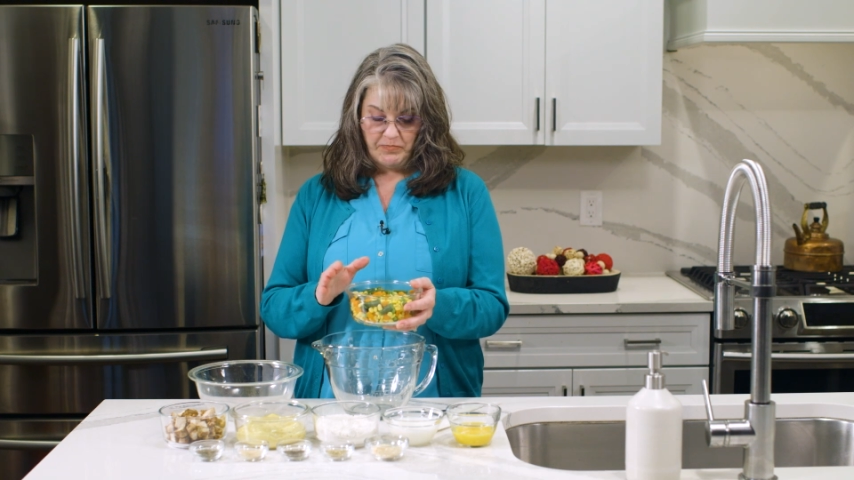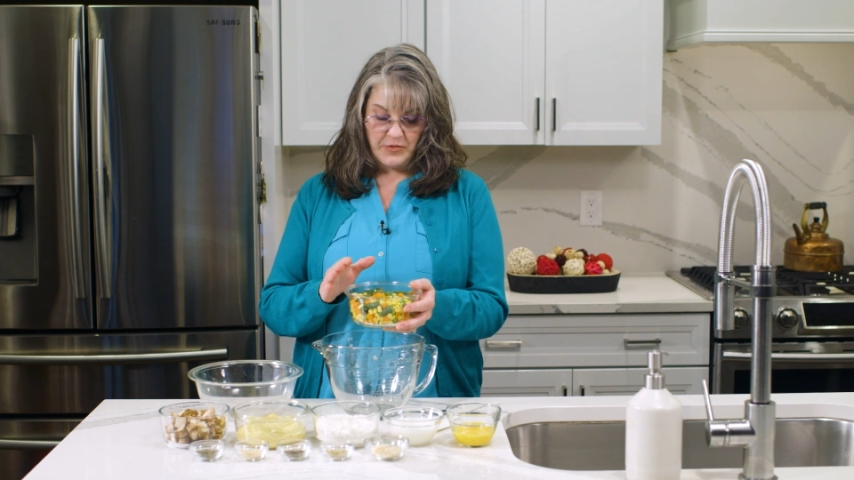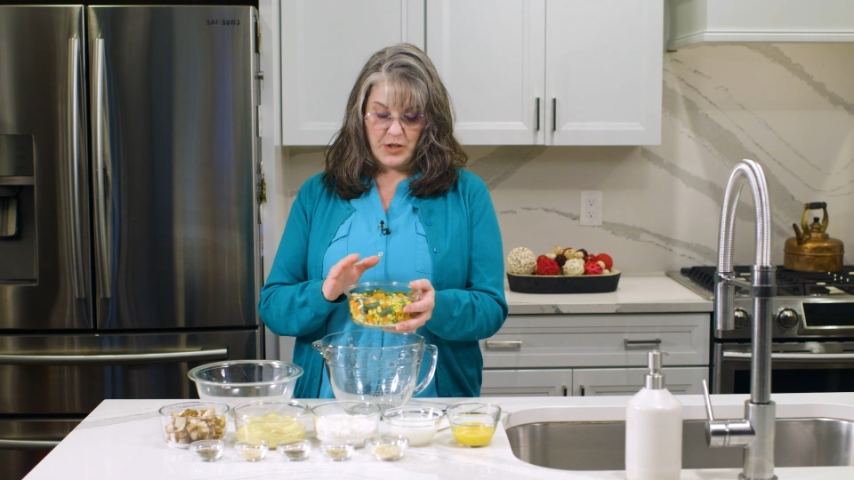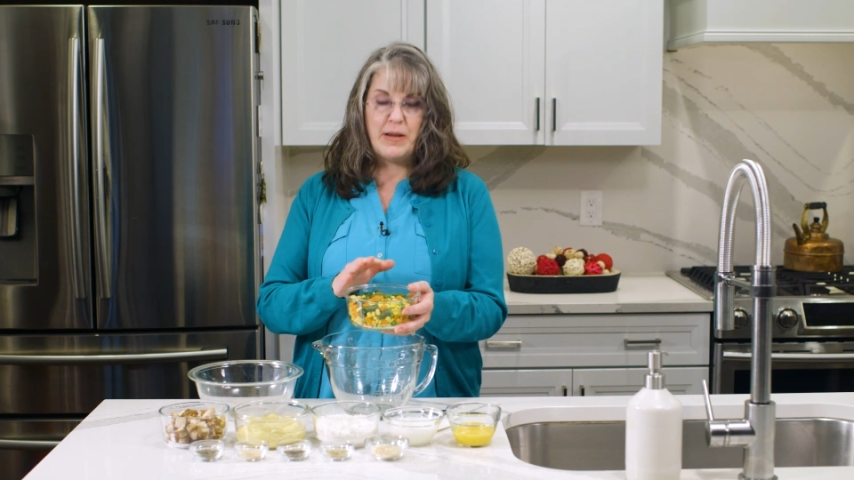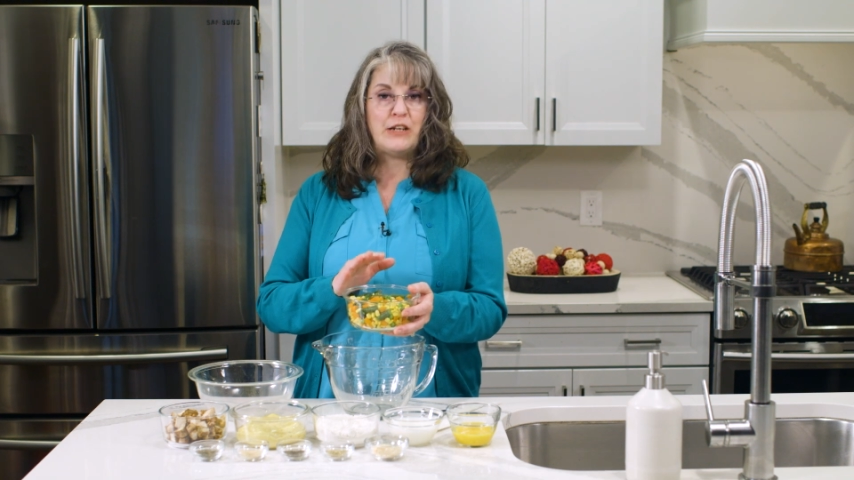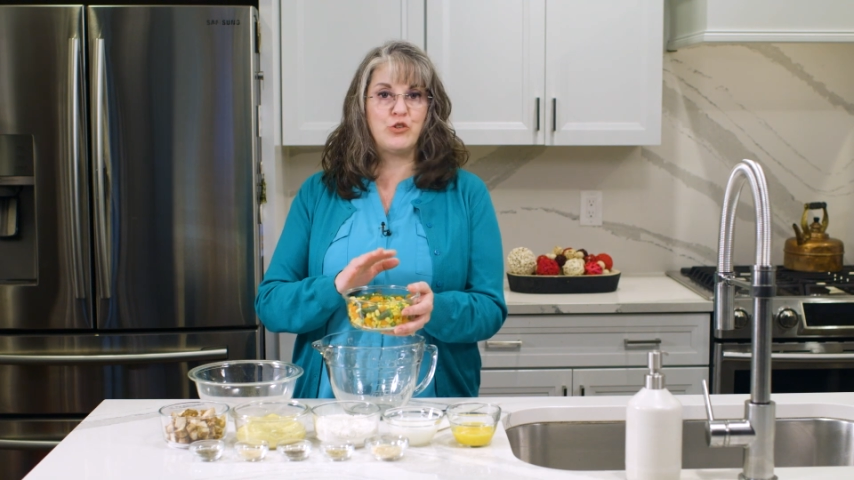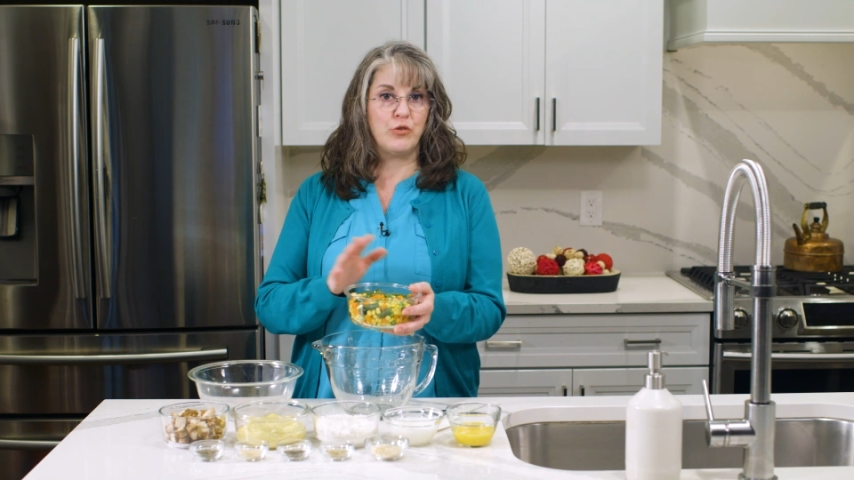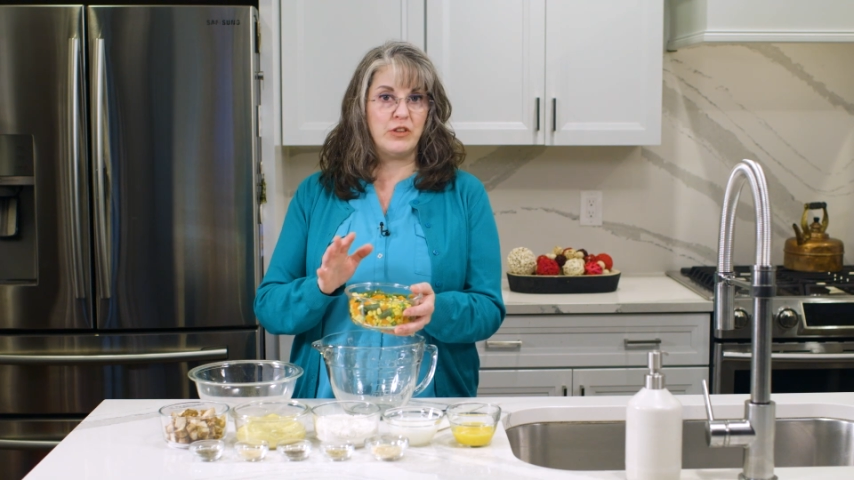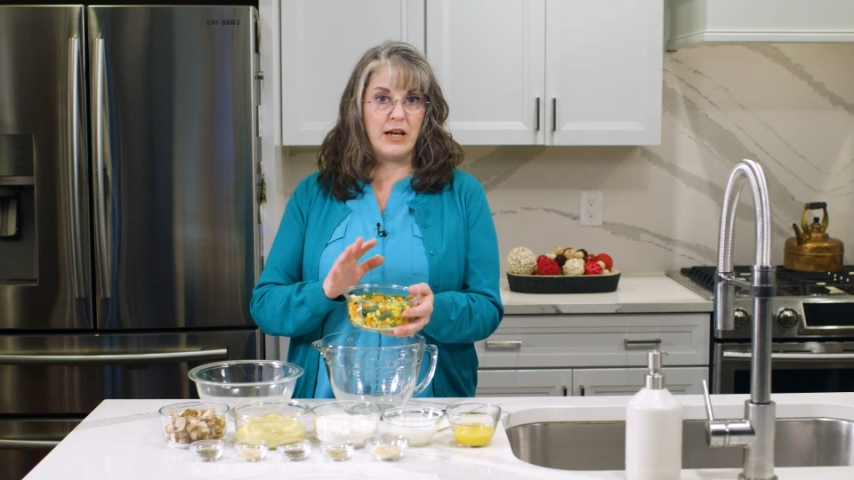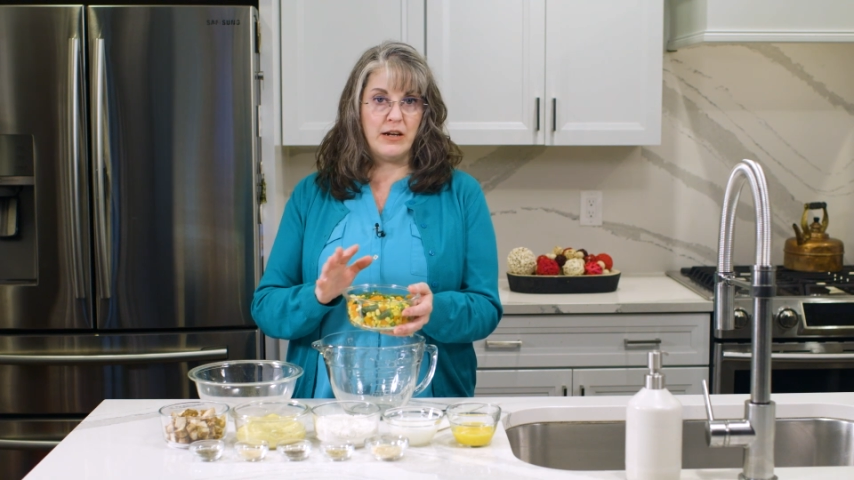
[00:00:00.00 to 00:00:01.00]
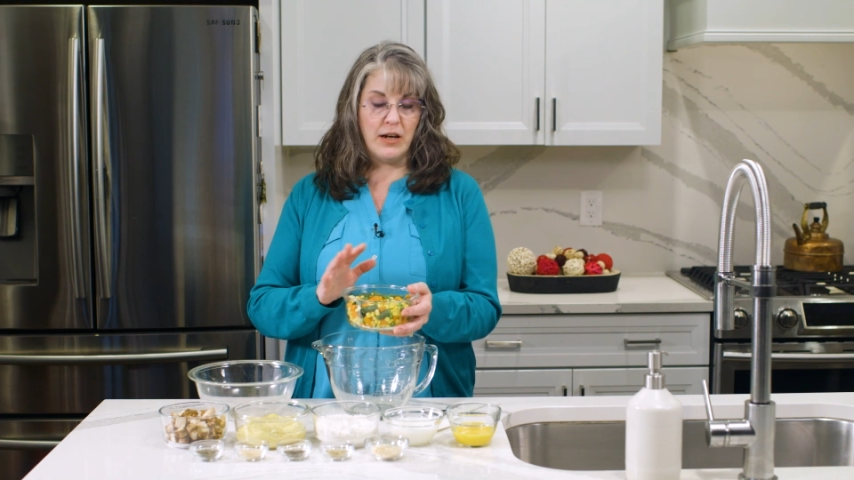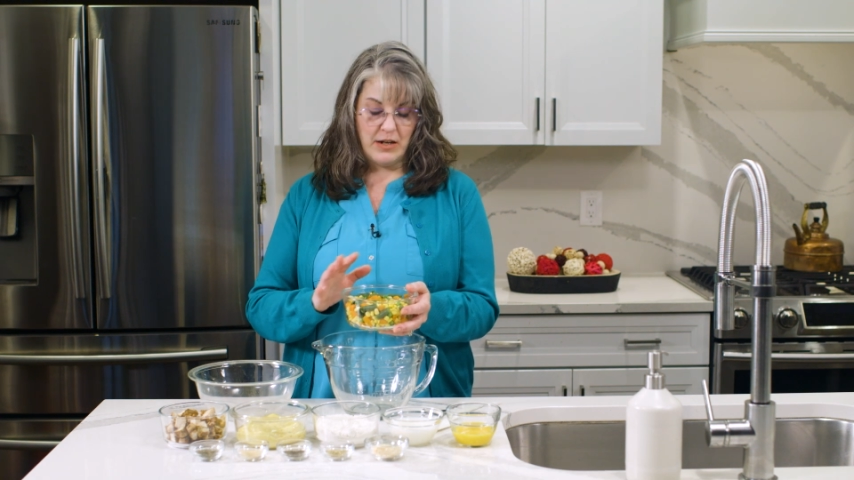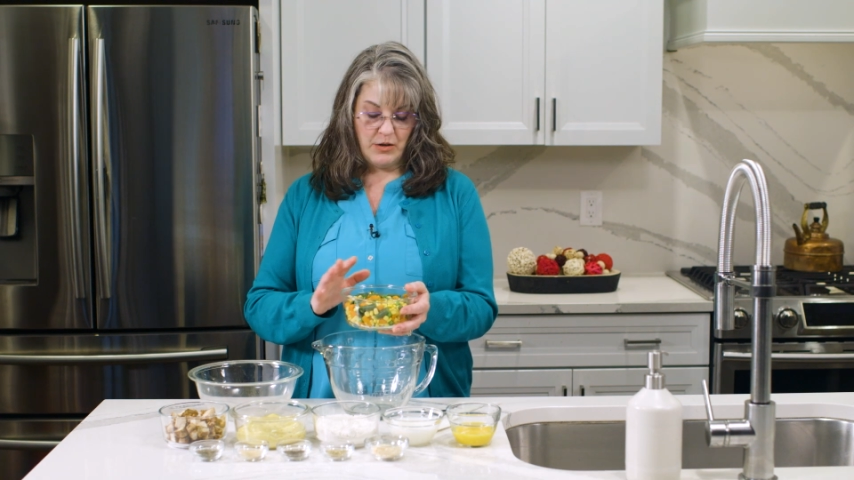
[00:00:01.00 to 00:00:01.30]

to make sure that